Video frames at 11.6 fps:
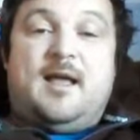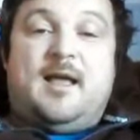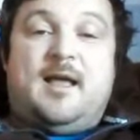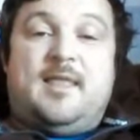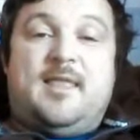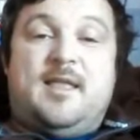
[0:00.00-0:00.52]

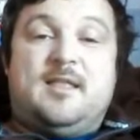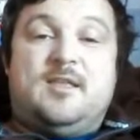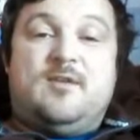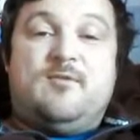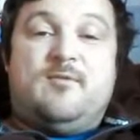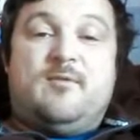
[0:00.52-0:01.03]
and then
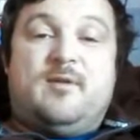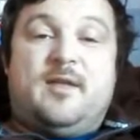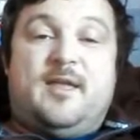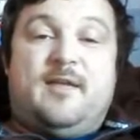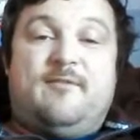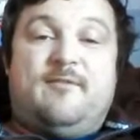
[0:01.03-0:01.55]
you
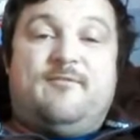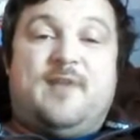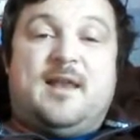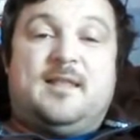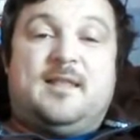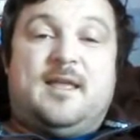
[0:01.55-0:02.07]
hit
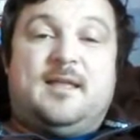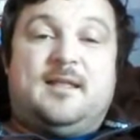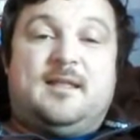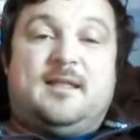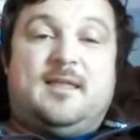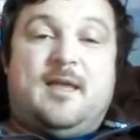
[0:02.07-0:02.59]
validate
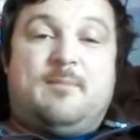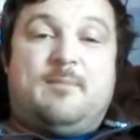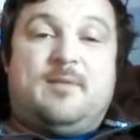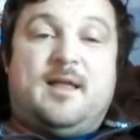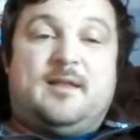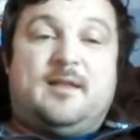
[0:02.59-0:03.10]
and get
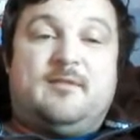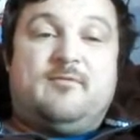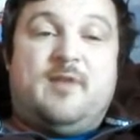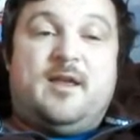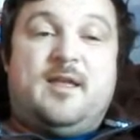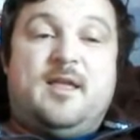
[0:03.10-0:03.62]
plan,
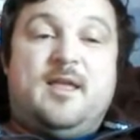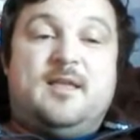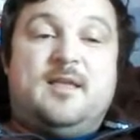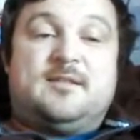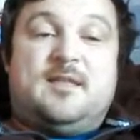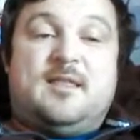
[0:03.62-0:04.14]
right?
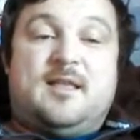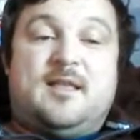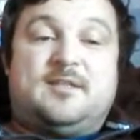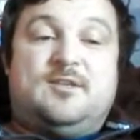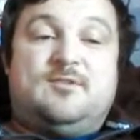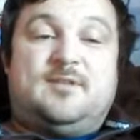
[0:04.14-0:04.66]
So then
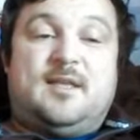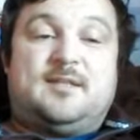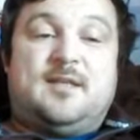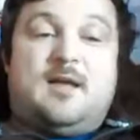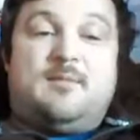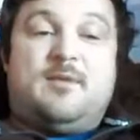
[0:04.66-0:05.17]
that's you set
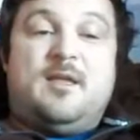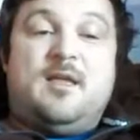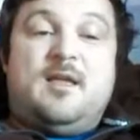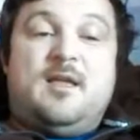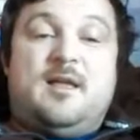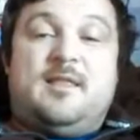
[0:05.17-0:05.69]
up.
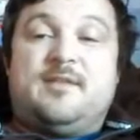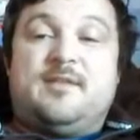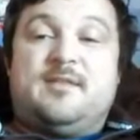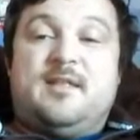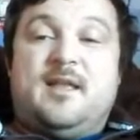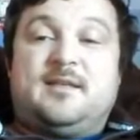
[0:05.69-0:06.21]
And now
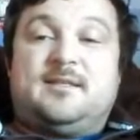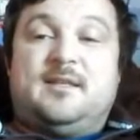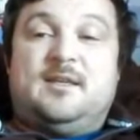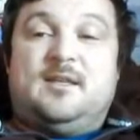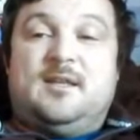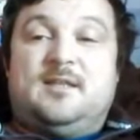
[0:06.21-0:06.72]
the next thing
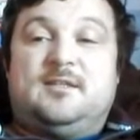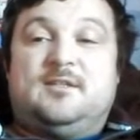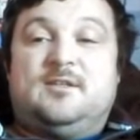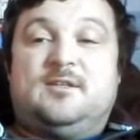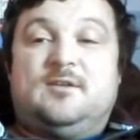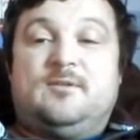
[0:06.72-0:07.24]
you need to
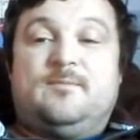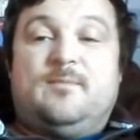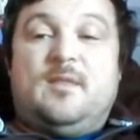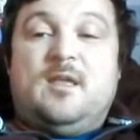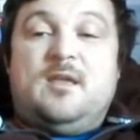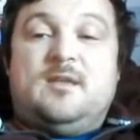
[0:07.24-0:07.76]
do,
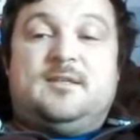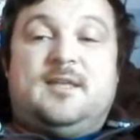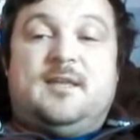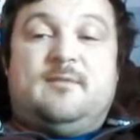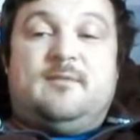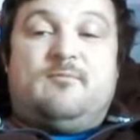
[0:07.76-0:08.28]
you
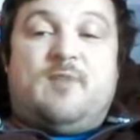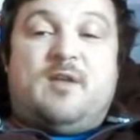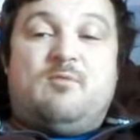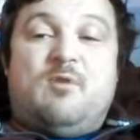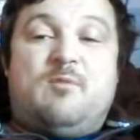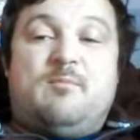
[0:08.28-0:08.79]
see, right,
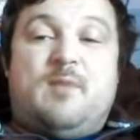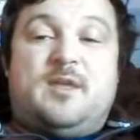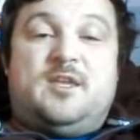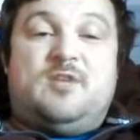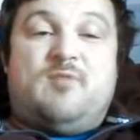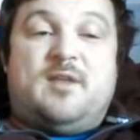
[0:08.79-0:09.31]
what my
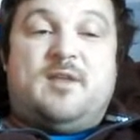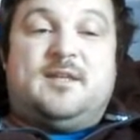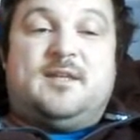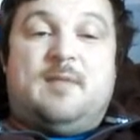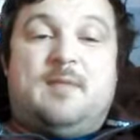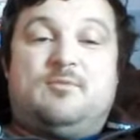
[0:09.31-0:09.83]
curator
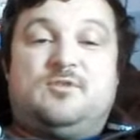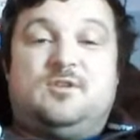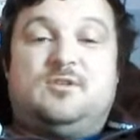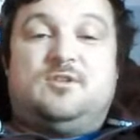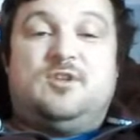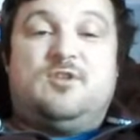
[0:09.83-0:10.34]
enables you
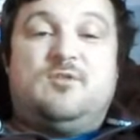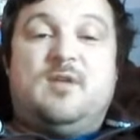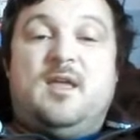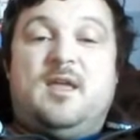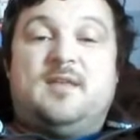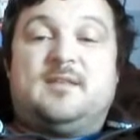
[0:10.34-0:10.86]
to do
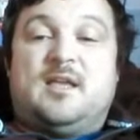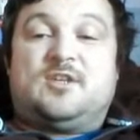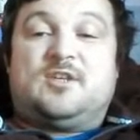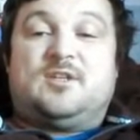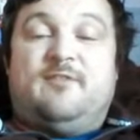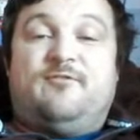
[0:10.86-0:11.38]
is
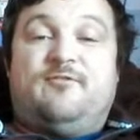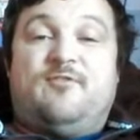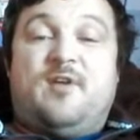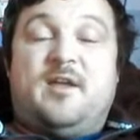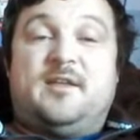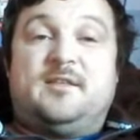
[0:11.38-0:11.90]
actually
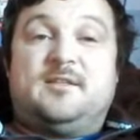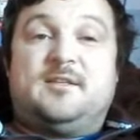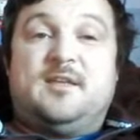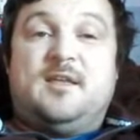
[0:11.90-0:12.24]
find,